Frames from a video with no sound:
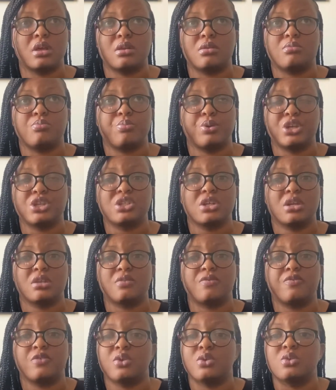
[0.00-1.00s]
patient
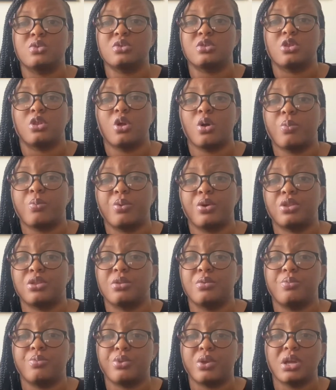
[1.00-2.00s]
feels lump on the
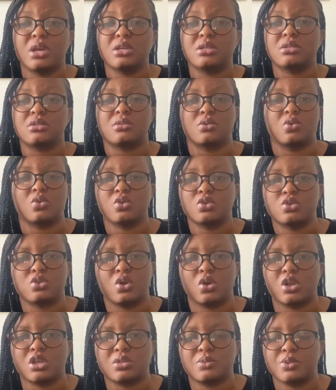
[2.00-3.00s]
breast, goes to
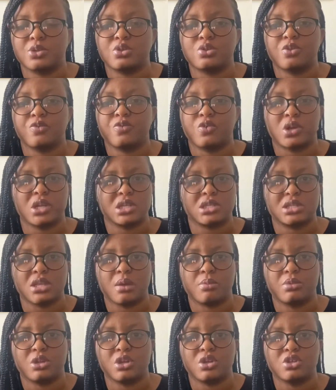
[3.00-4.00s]
hospital for
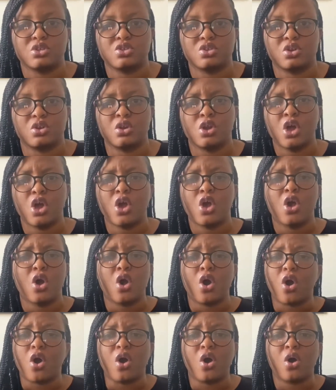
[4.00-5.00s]
examination,
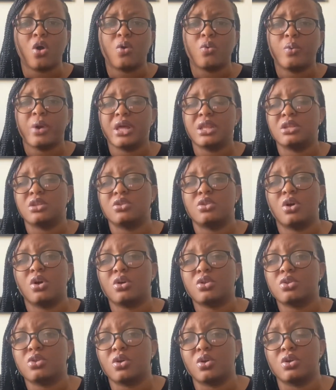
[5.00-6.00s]
or when the
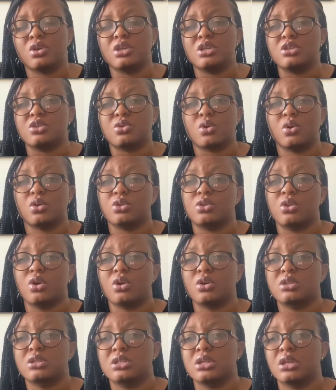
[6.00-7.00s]
doctor is
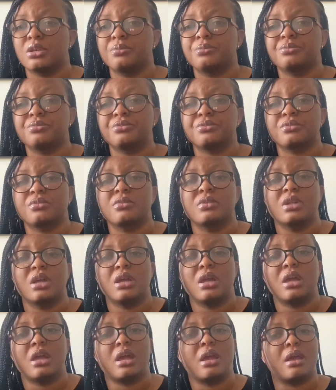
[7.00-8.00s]
conducting
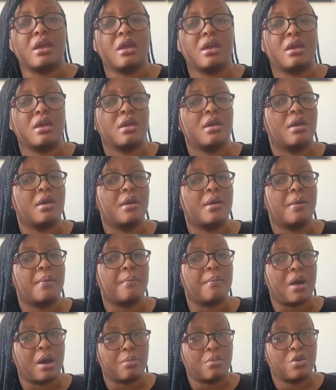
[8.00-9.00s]
a
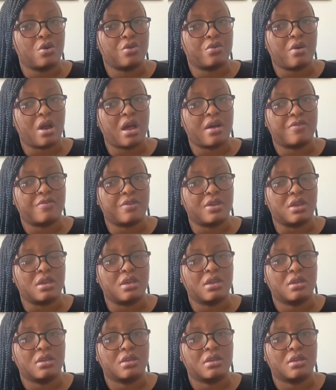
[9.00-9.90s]
mammography